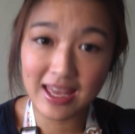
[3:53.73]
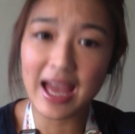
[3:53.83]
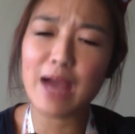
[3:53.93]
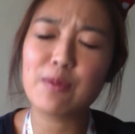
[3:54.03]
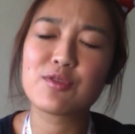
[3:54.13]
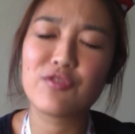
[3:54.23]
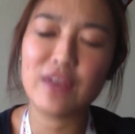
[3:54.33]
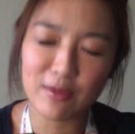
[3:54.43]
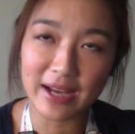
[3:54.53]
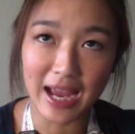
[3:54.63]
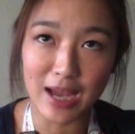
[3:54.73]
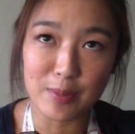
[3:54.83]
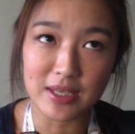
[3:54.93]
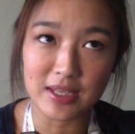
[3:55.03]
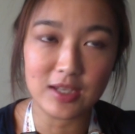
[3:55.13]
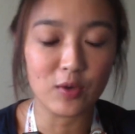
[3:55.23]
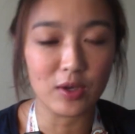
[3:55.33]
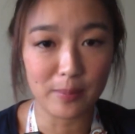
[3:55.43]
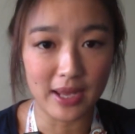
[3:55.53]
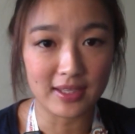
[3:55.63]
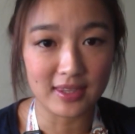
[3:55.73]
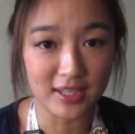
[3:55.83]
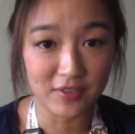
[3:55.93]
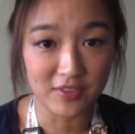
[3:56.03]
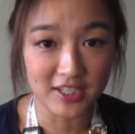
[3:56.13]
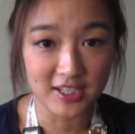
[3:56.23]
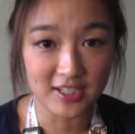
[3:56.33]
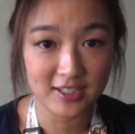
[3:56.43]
I was very happy going back at the end of the day.